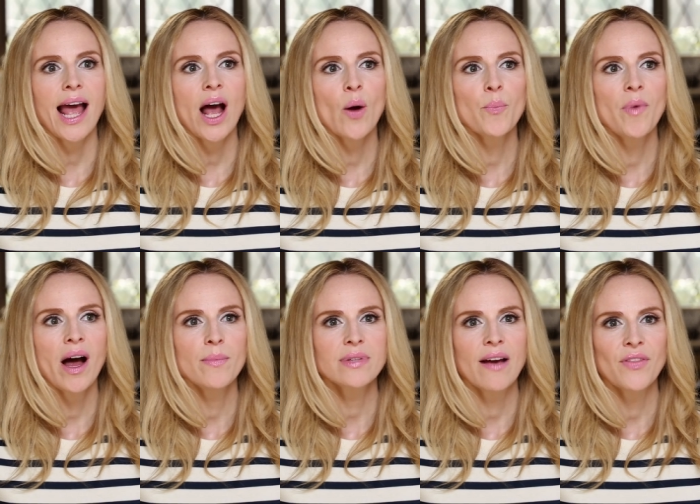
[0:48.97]
help
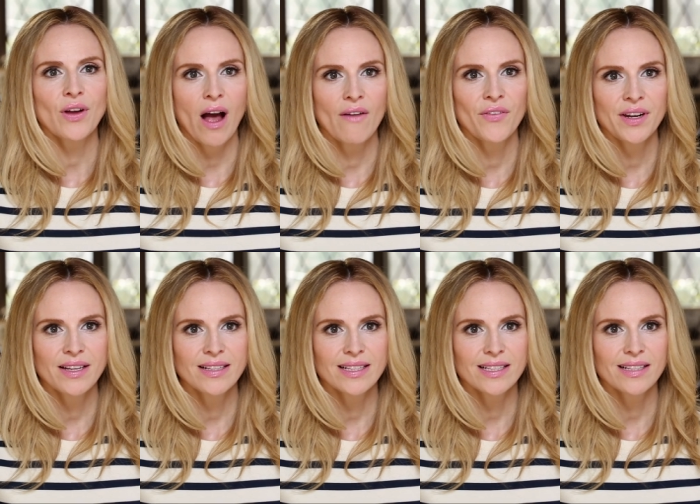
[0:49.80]
moms have the
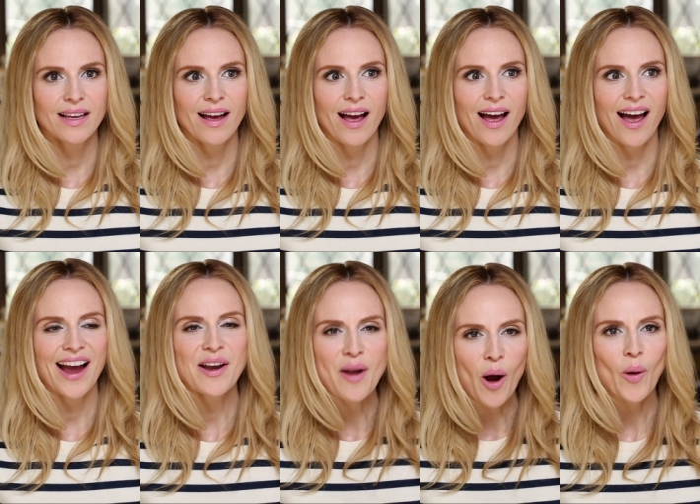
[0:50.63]
confidence
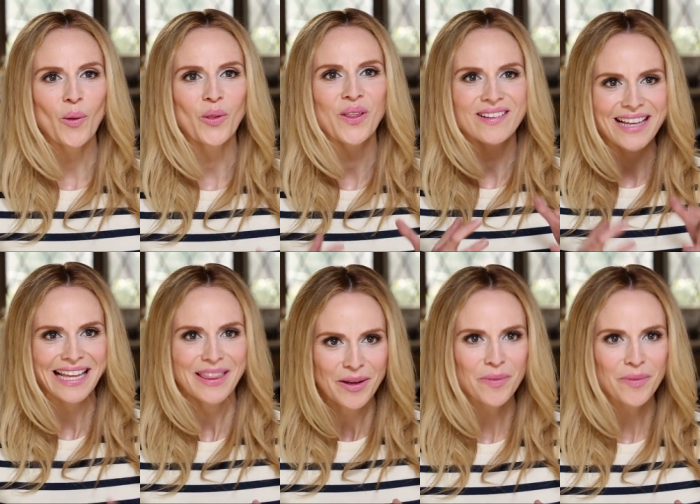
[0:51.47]
I know that's in